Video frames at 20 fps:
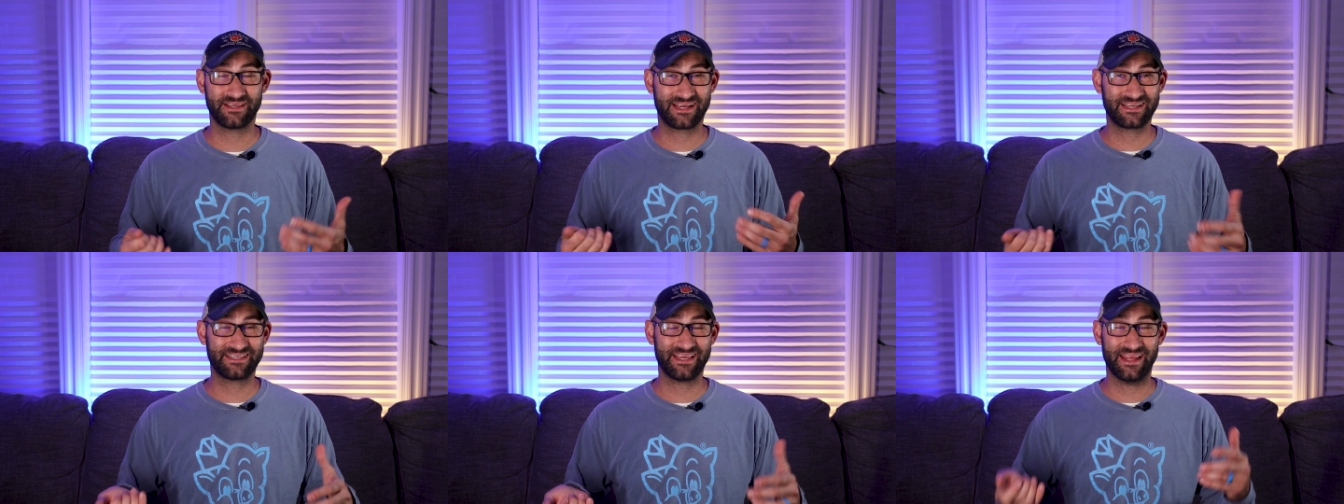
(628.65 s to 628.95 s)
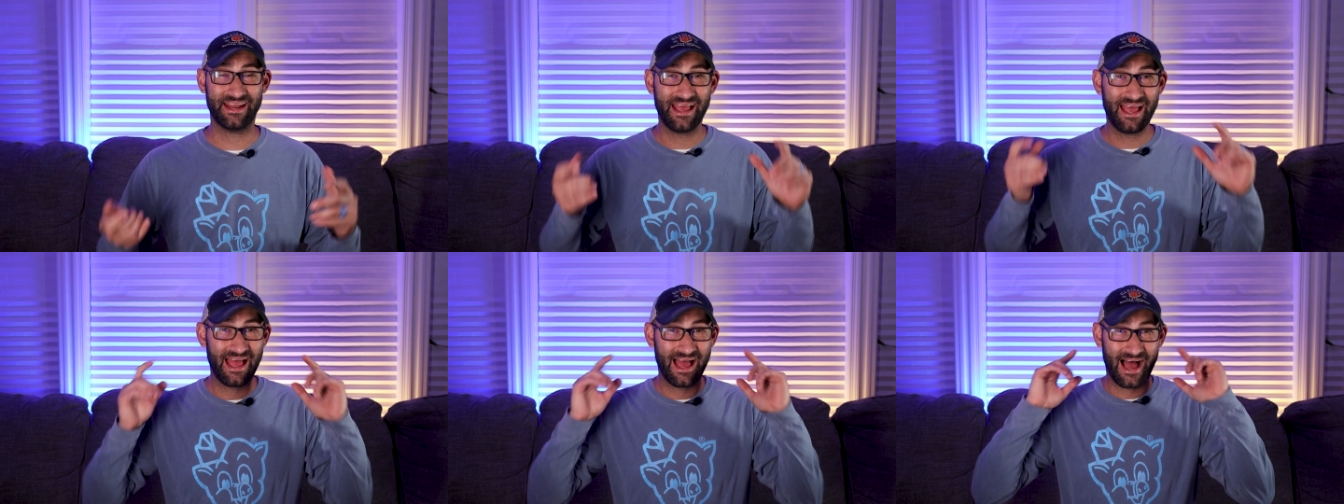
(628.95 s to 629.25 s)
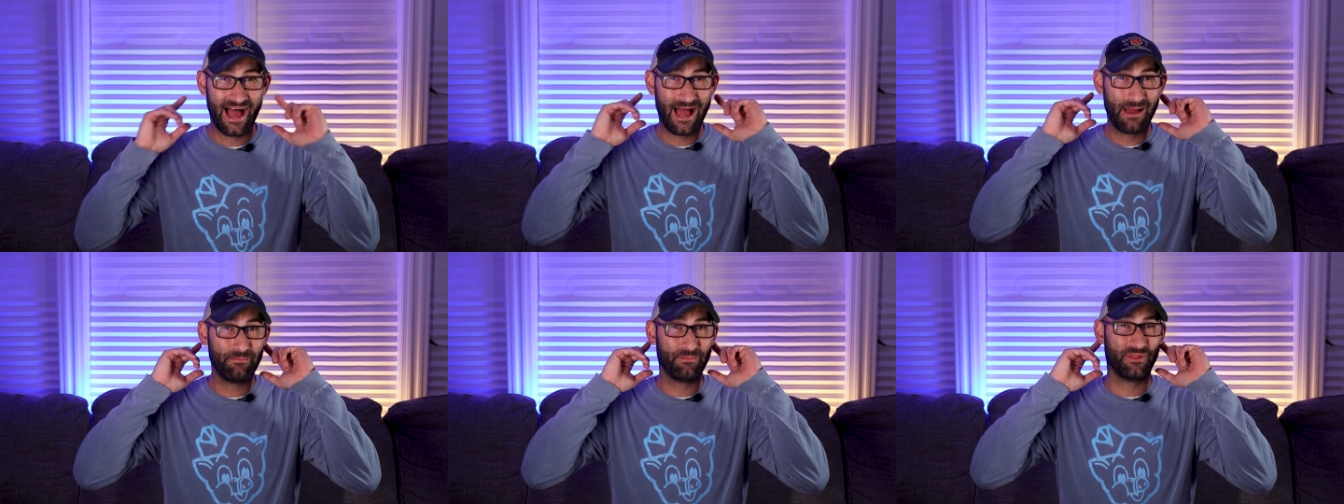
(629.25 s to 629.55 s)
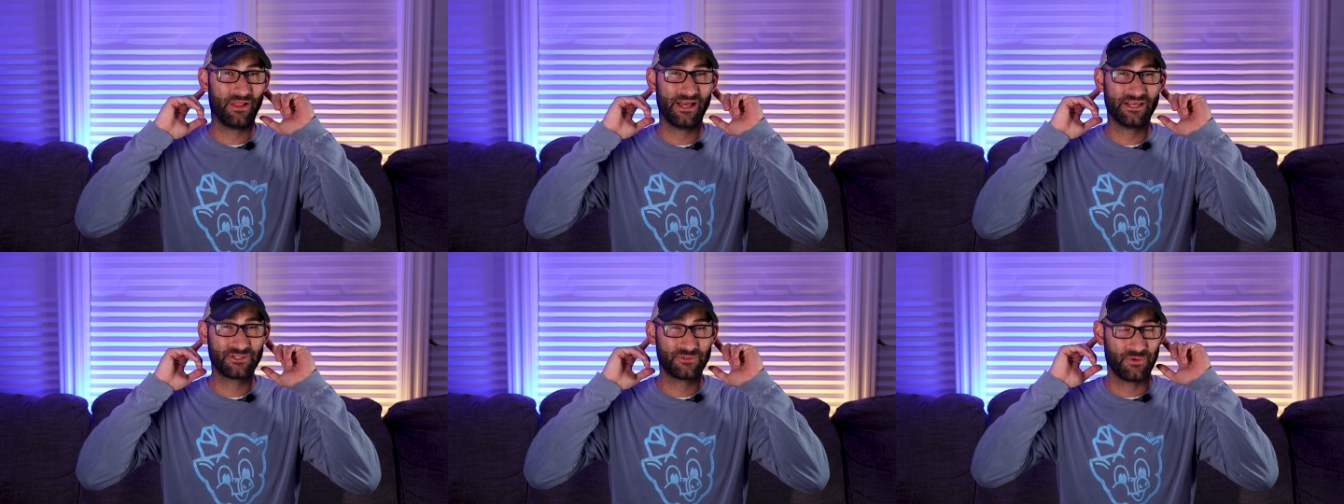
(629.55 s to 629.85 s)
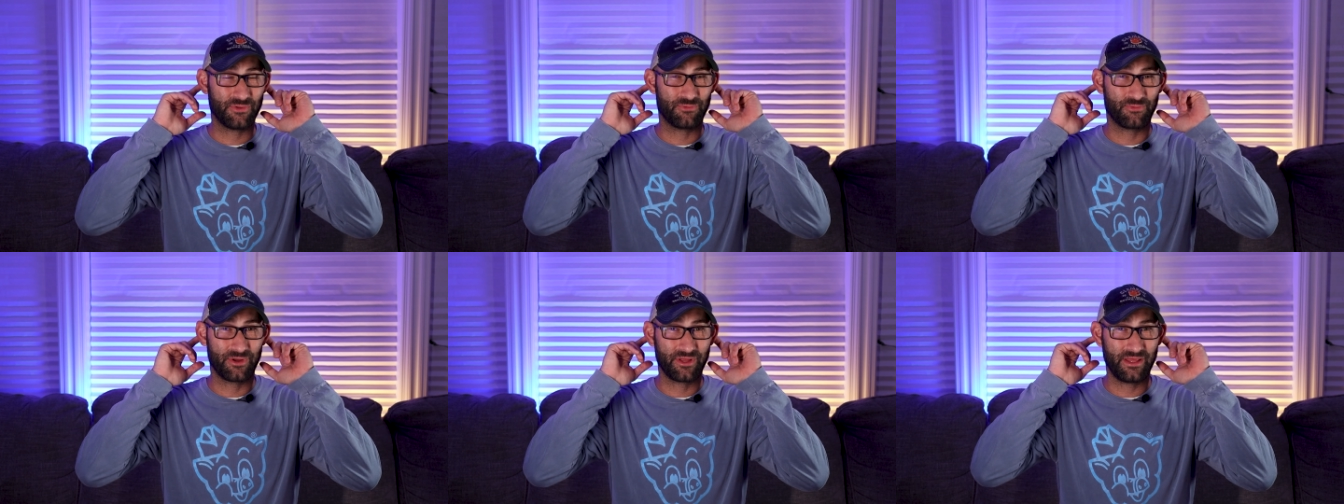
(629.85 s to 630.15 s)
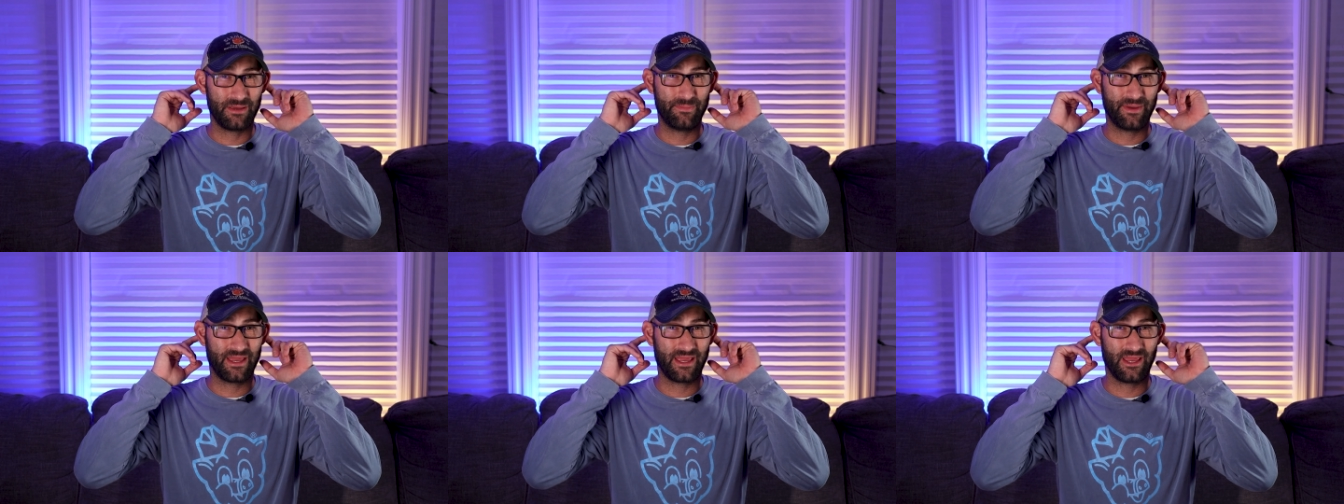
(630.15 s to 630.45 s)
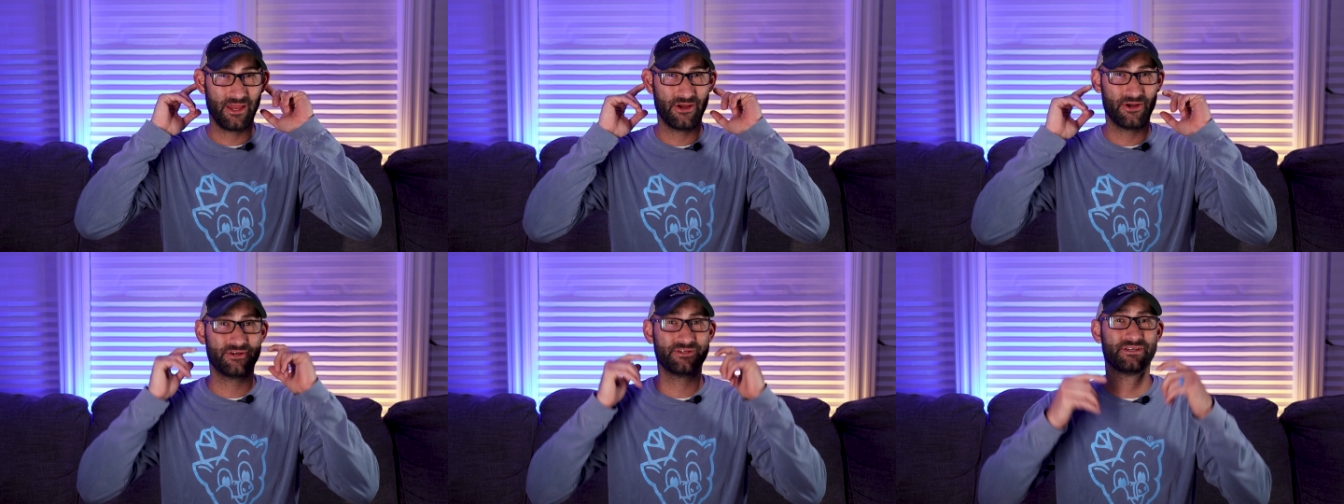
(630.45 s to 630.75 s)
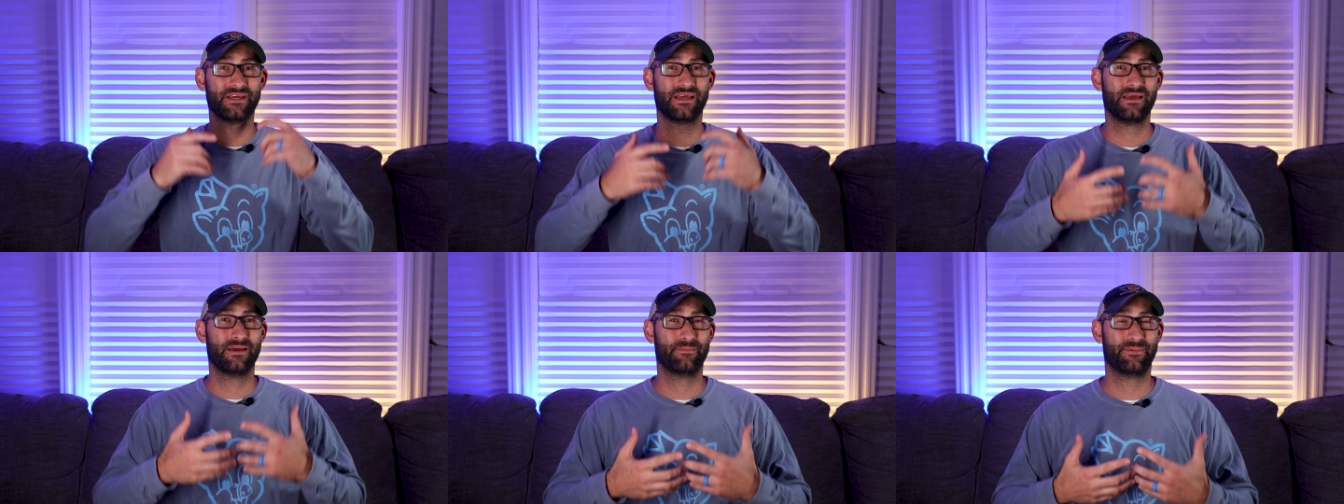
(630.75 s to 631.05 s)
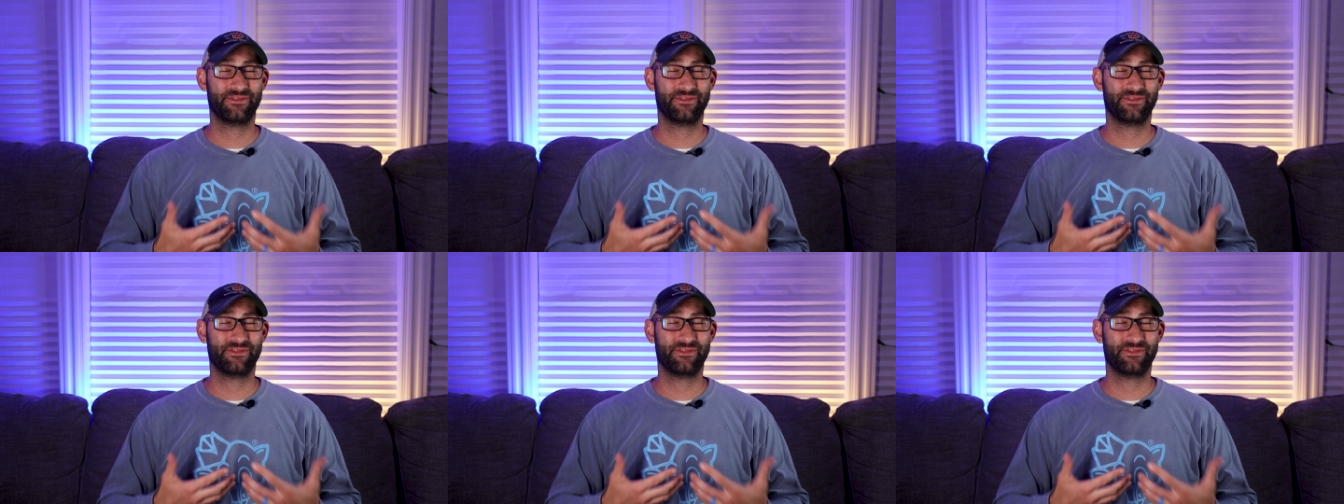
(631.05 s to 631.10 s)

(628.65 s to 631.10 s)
Like I said, I'm blessed with really big ears,